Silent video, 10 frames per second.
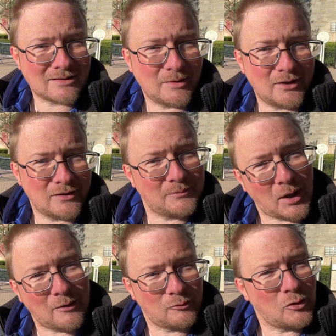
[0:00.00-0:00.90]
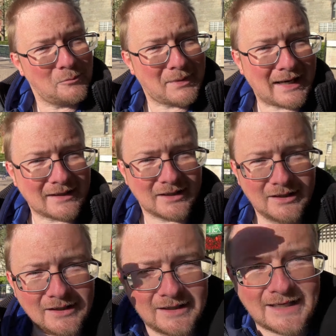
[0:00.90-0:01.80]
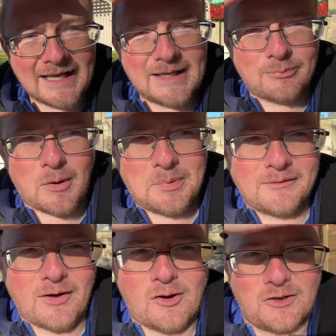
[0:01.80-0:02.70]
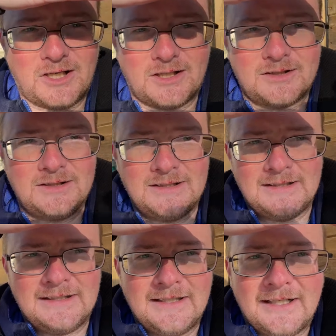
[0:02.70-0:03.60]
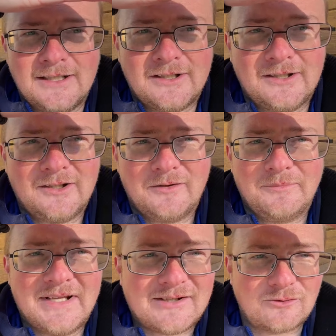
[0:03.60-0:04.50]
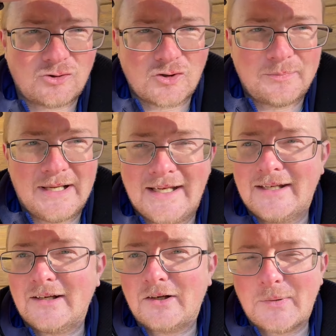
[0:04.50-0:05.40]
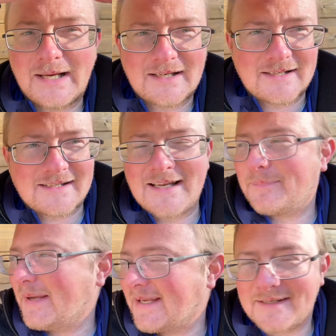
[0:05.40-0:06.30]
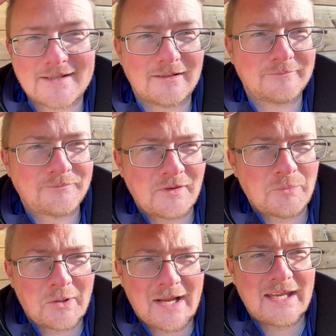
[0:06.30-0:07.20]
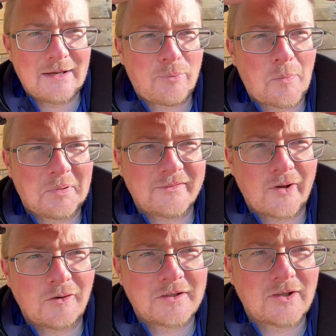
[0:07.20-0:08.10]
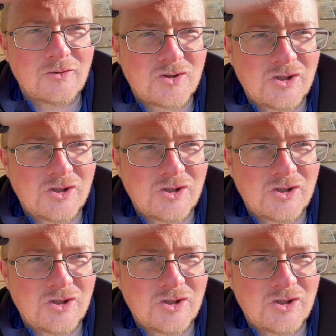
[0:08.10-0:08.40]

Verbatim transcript: to work. But I'll come back and get you a proper vlog. Um, this will just be a quick snippet, but I'll get you a proper vlog on